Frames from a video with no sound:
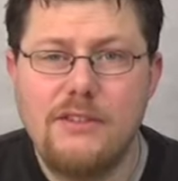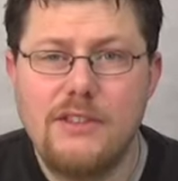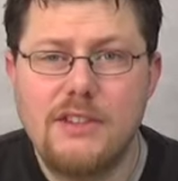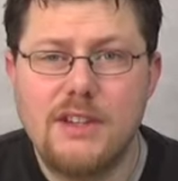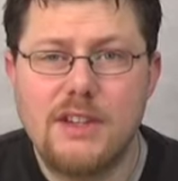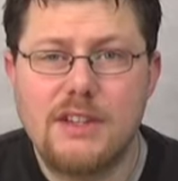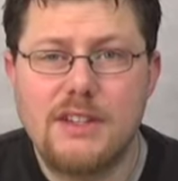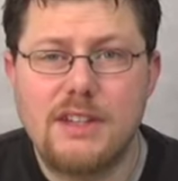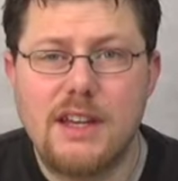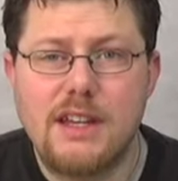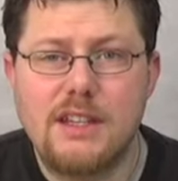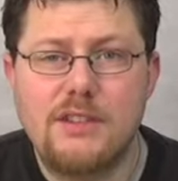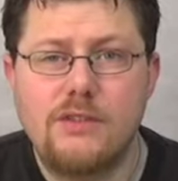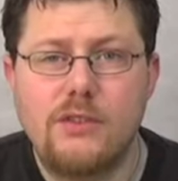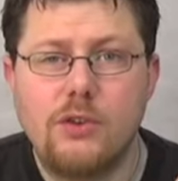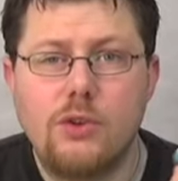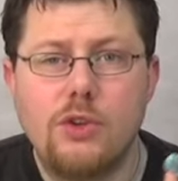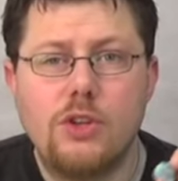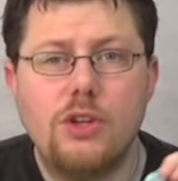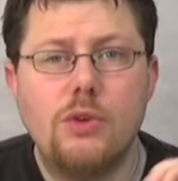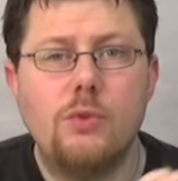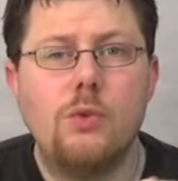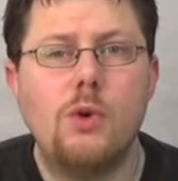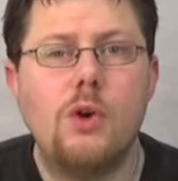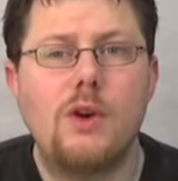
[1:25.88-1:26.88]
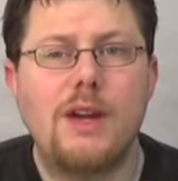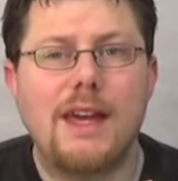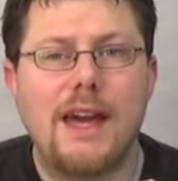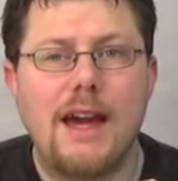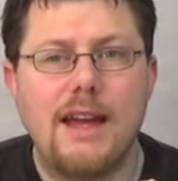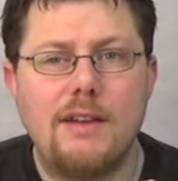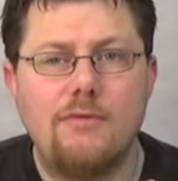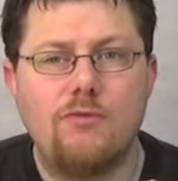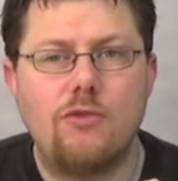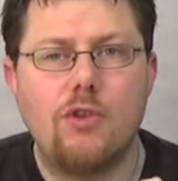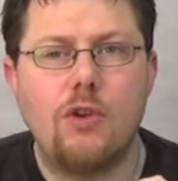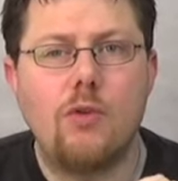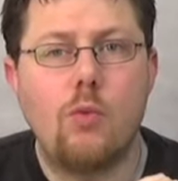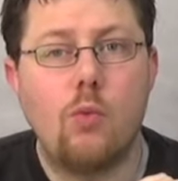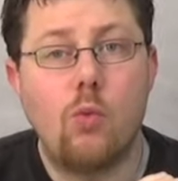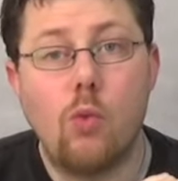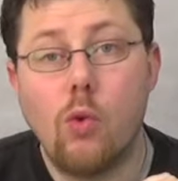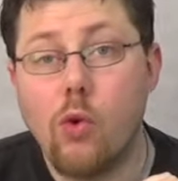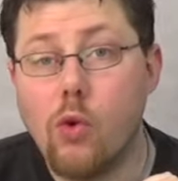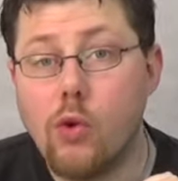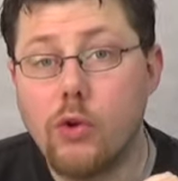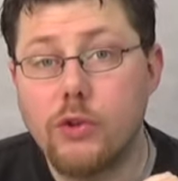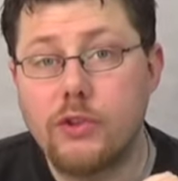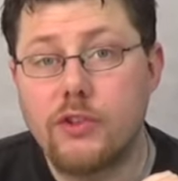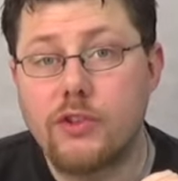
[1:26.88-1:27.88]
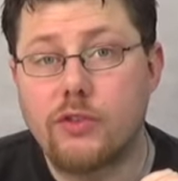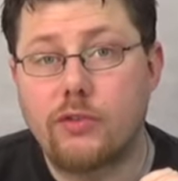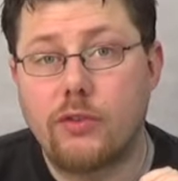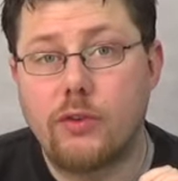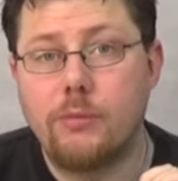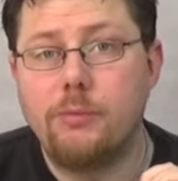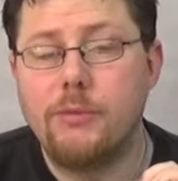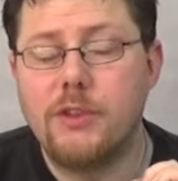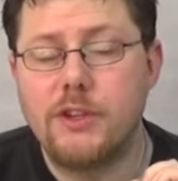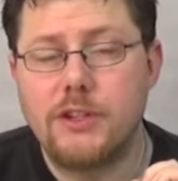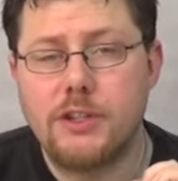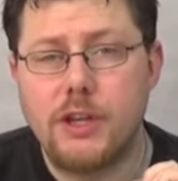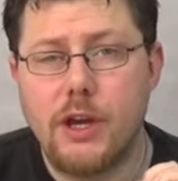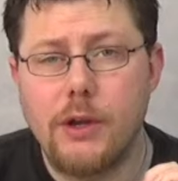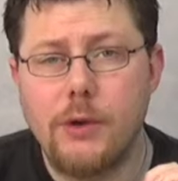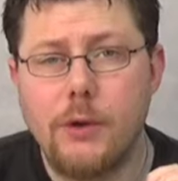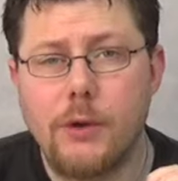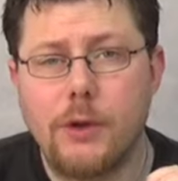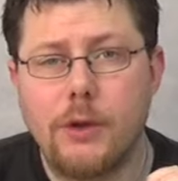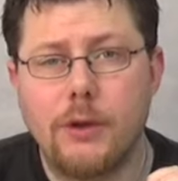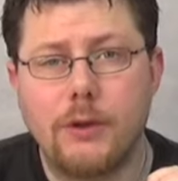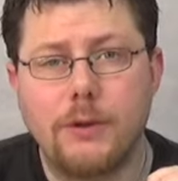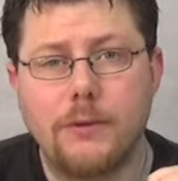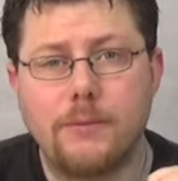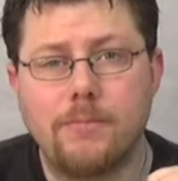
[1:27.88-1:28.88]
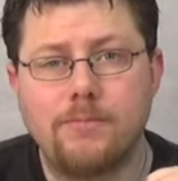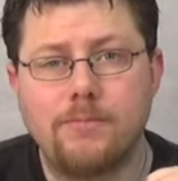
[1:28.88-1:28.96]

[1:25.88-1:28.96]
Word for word: successful, you will gain rewards from the token.